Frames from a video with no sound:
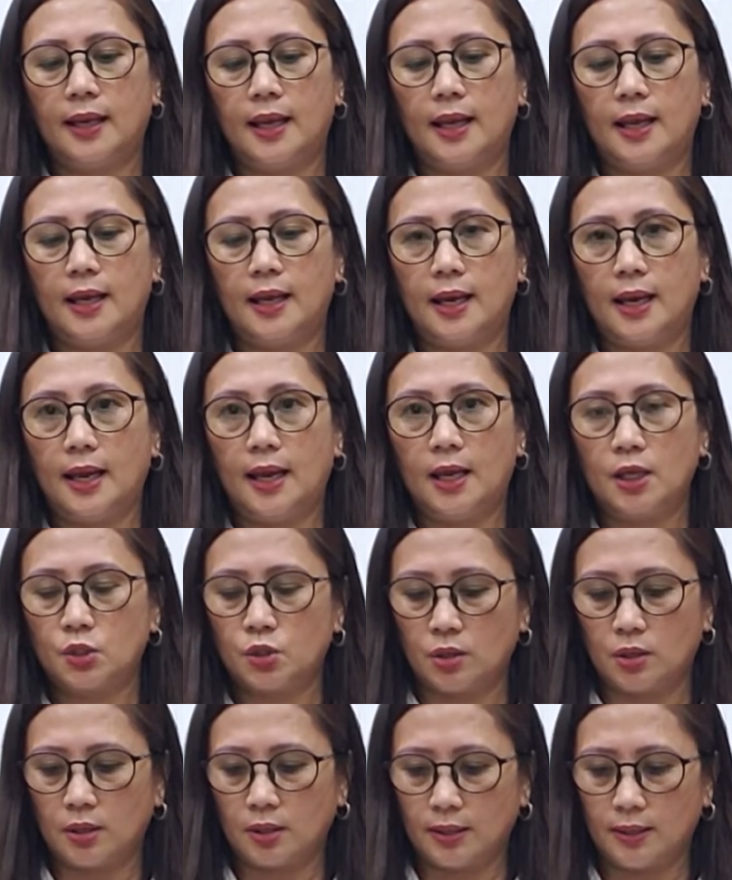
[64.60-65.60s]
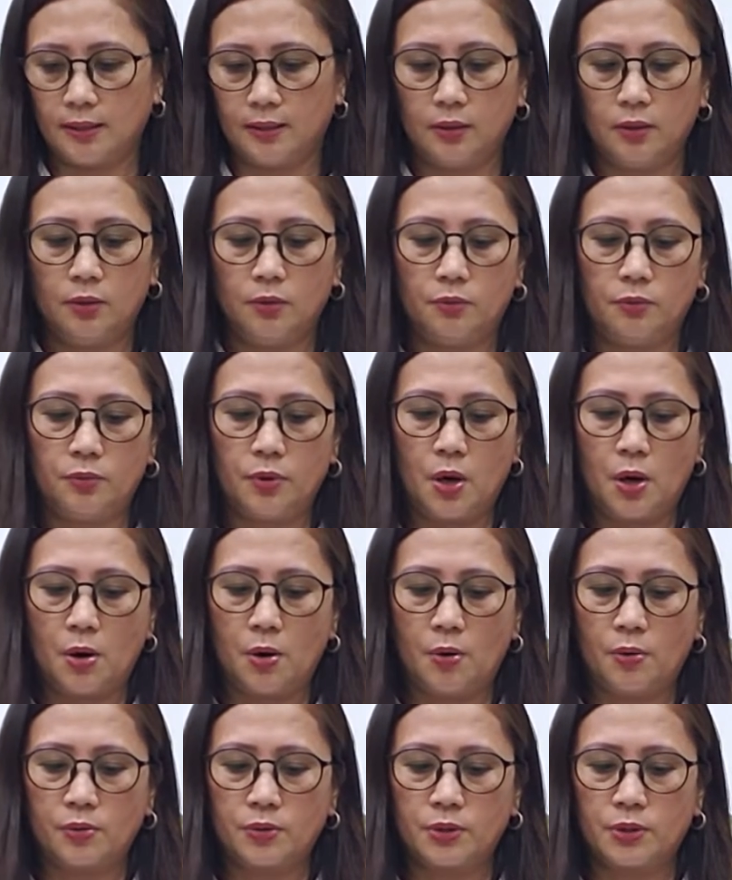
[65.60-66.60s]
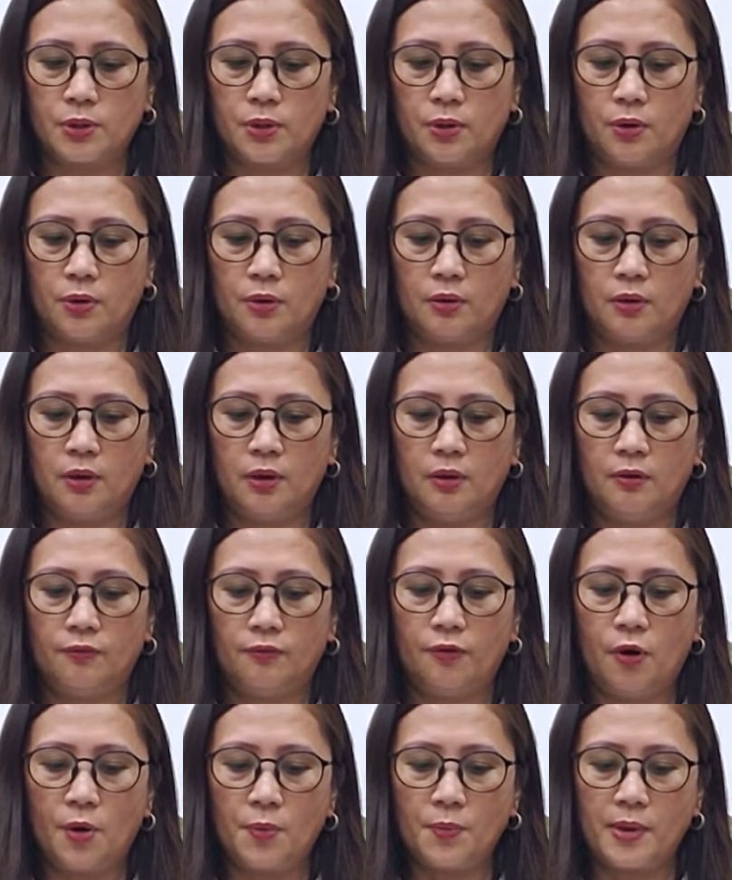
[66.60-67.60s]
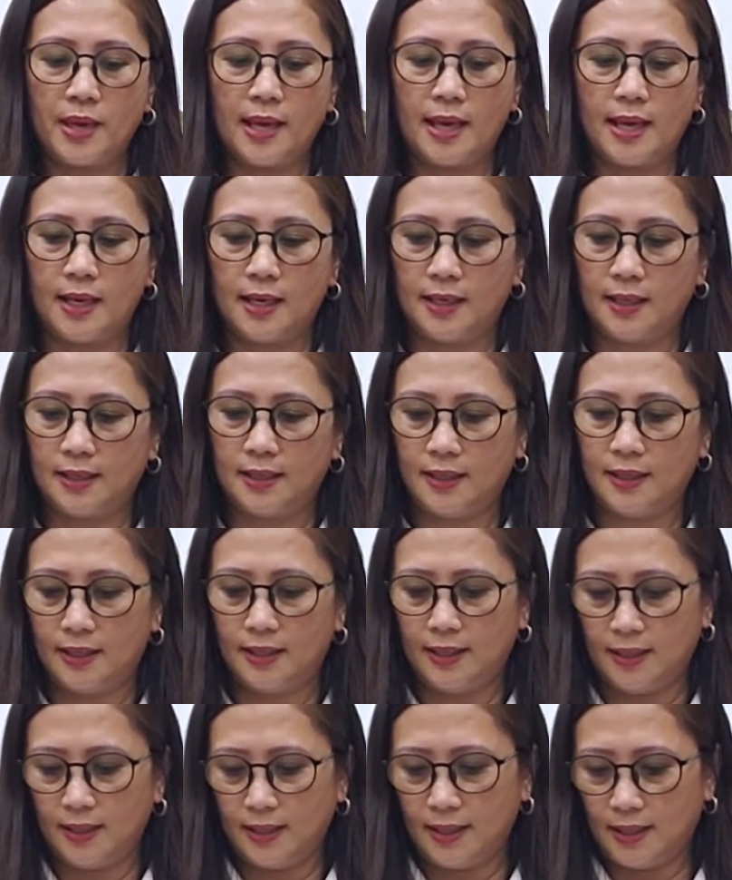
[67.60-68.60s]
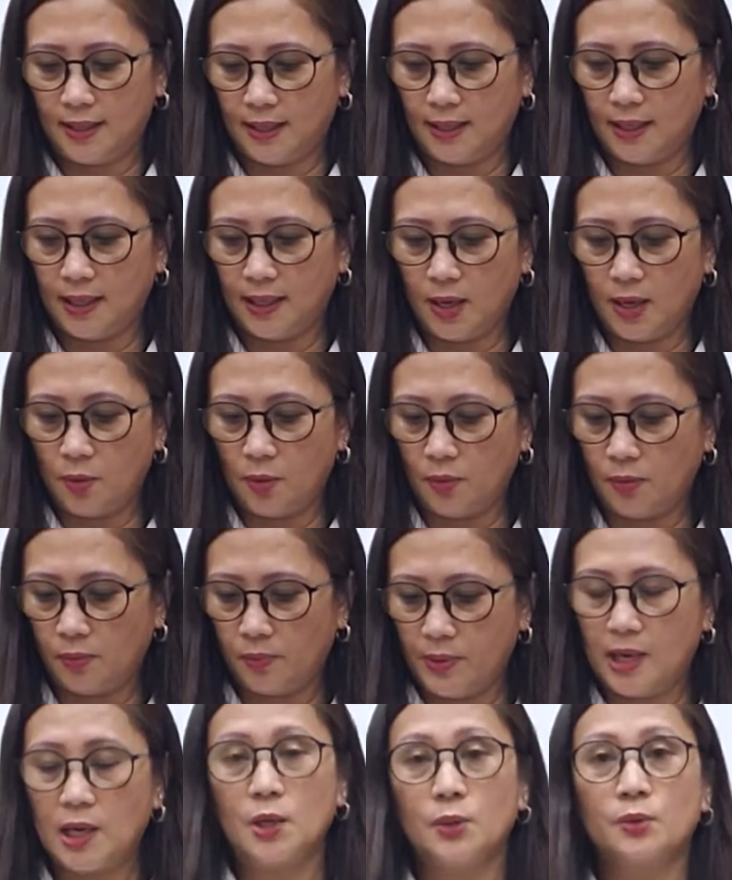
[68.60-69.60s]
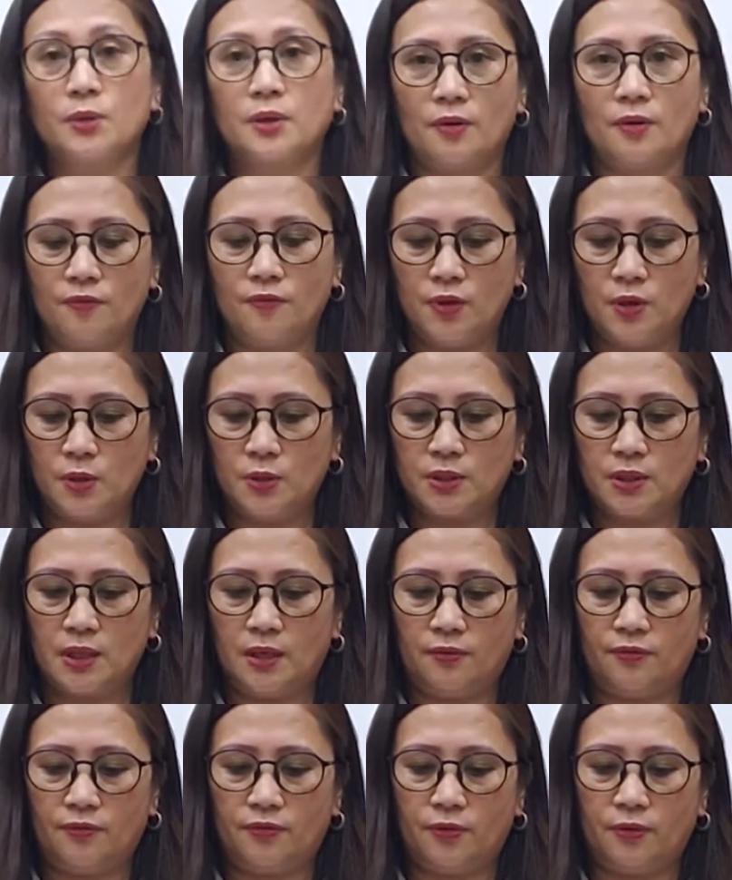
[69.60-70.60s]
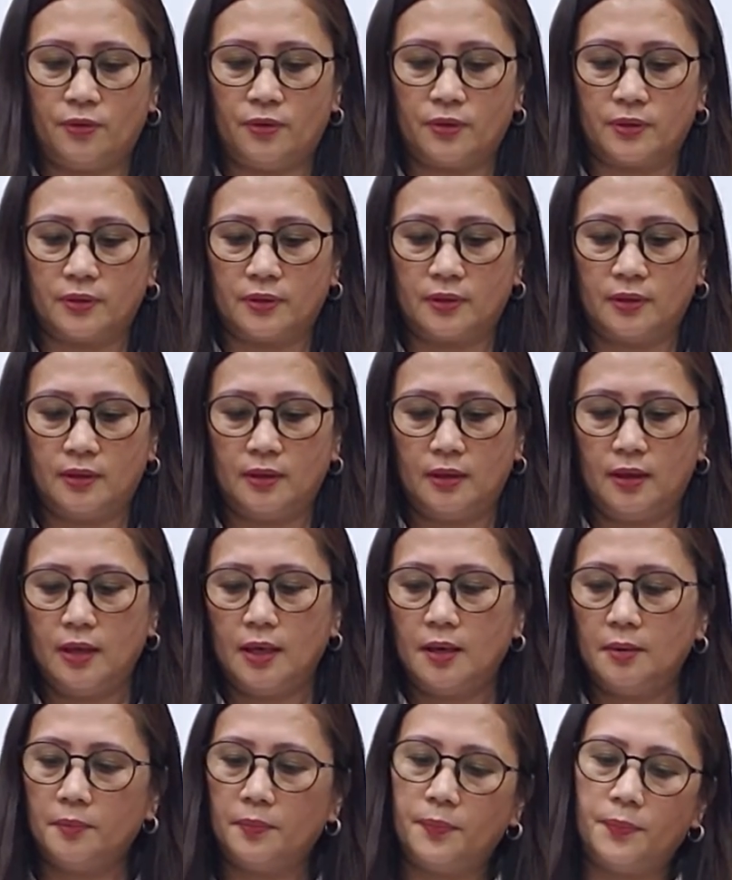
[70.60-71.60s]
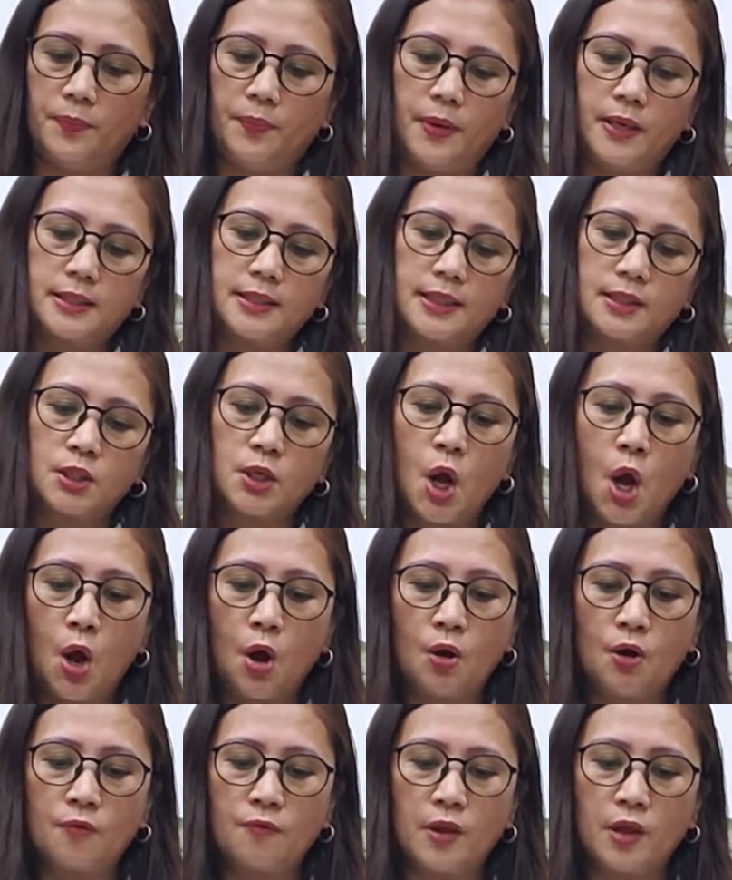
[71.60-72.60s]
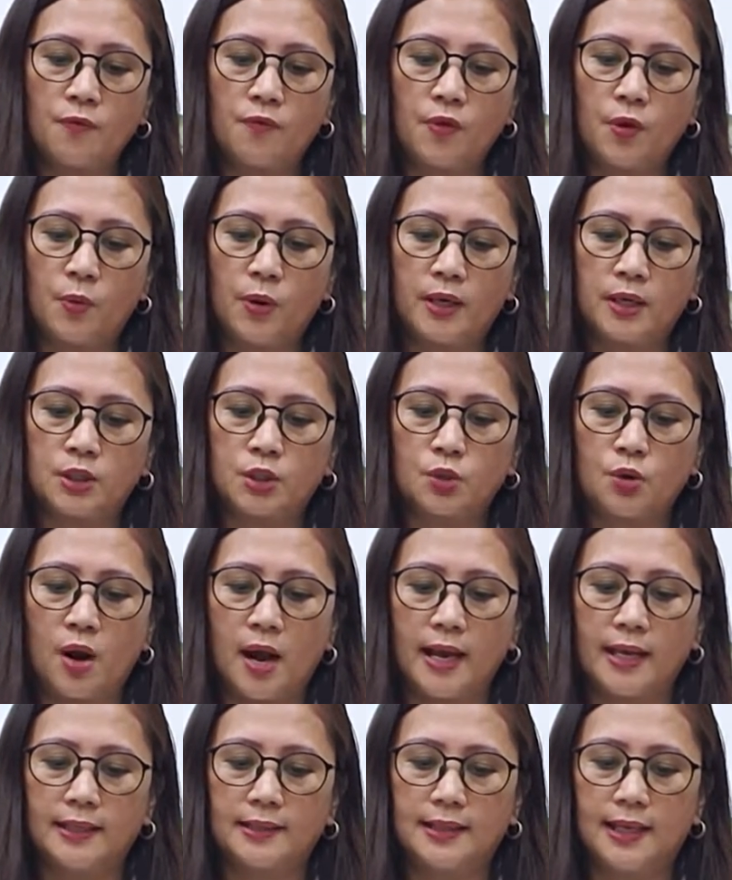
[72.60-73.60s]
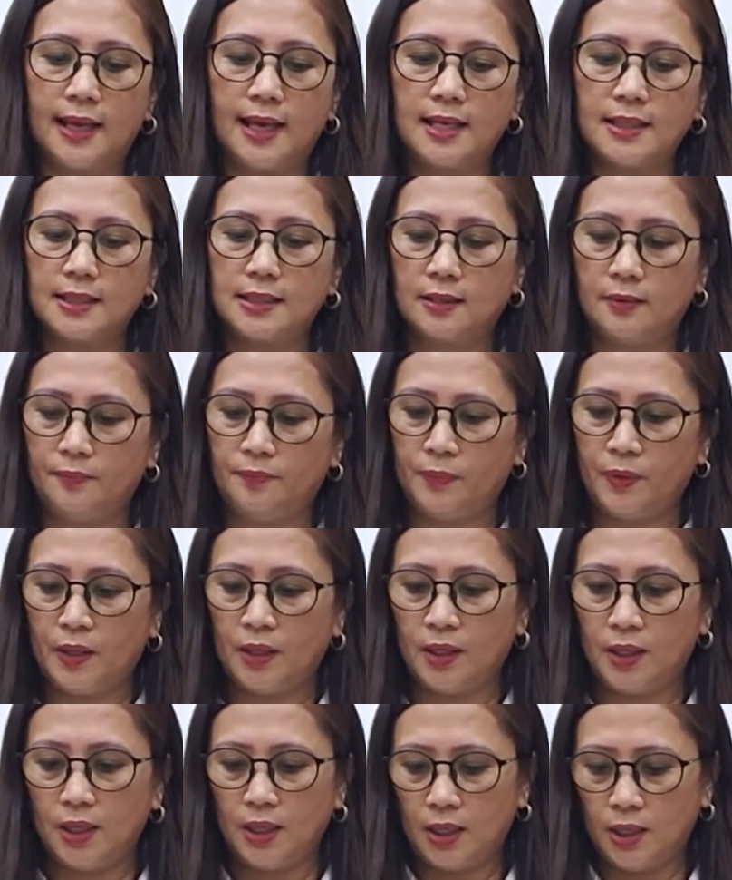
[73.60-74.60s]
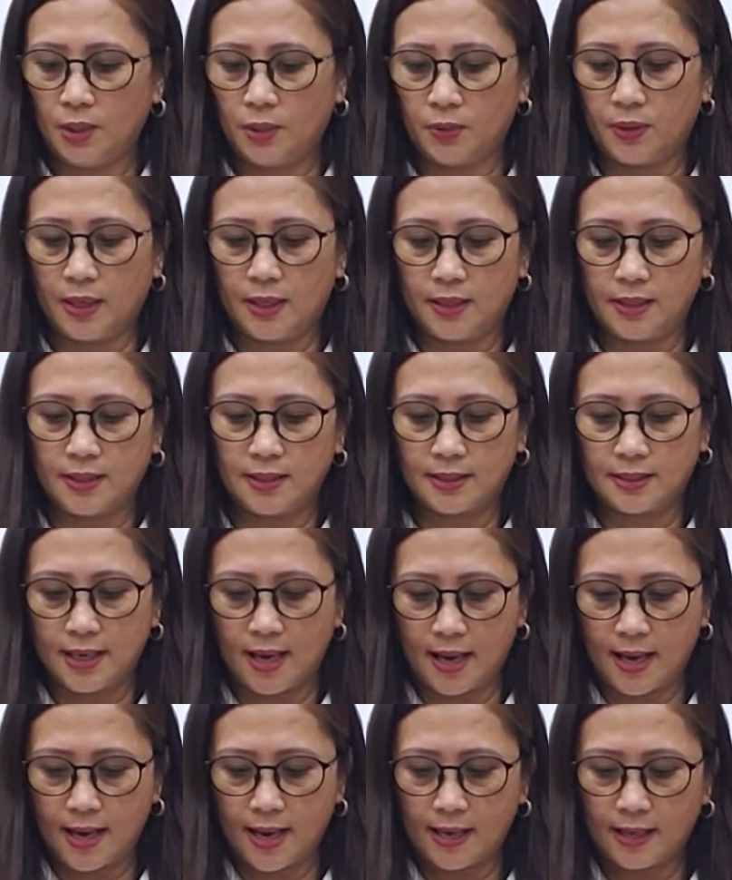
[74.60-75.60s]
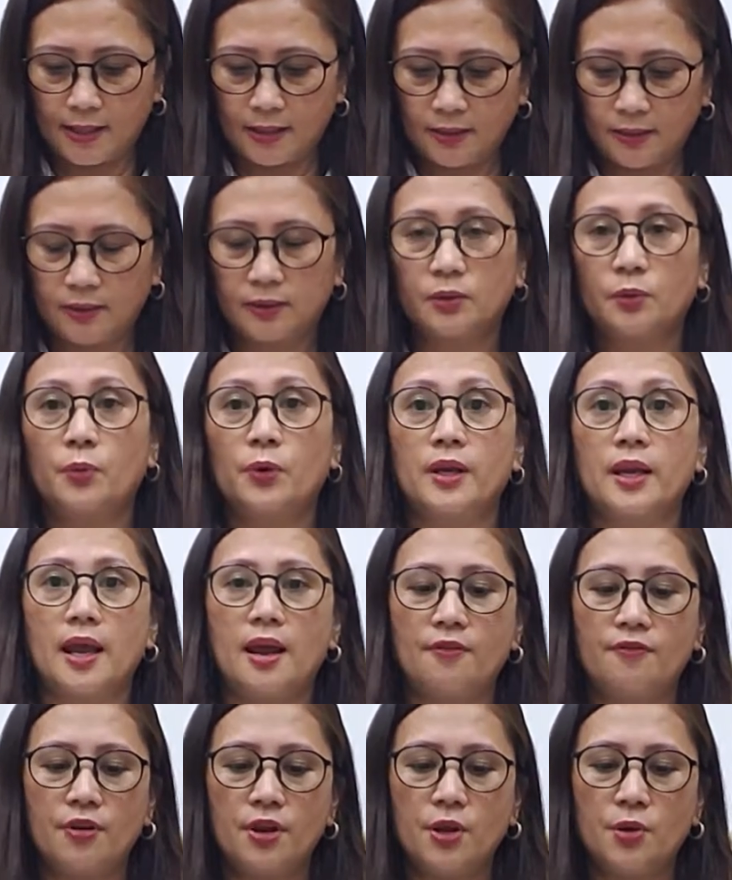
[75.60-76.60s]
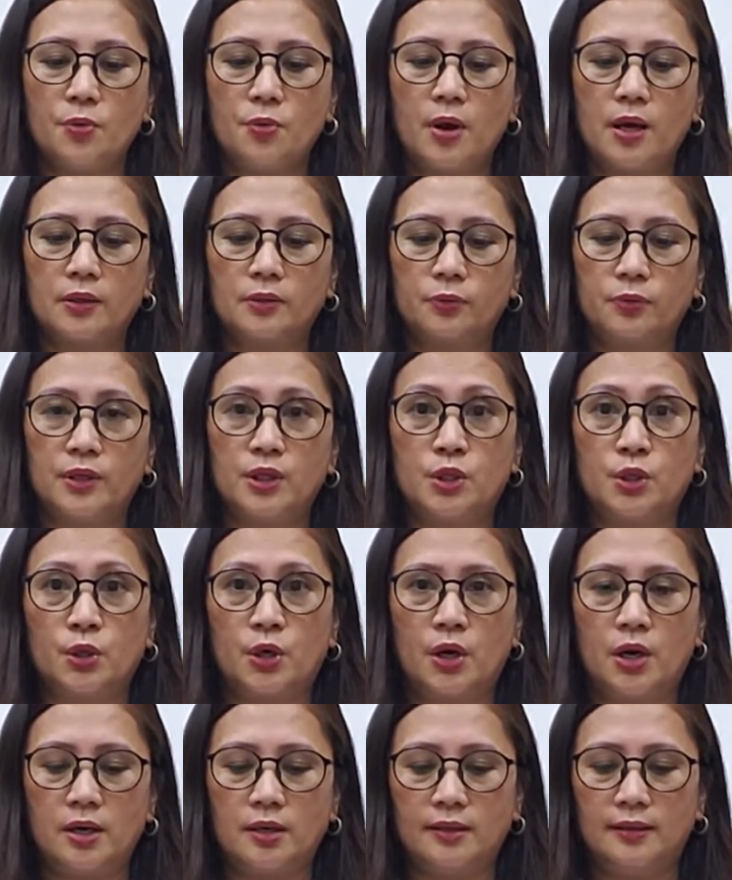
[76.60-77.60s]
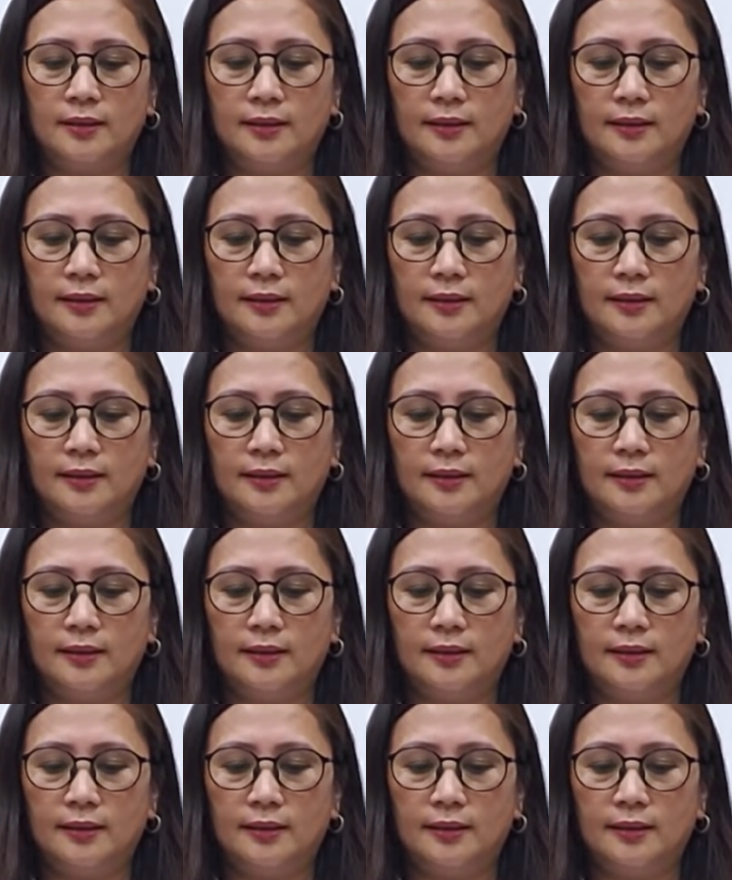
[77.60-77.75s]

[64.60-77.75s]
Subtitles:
in each row. So for me, it will look beautiful. But at home, if you want to try this, you can design whatever you want with your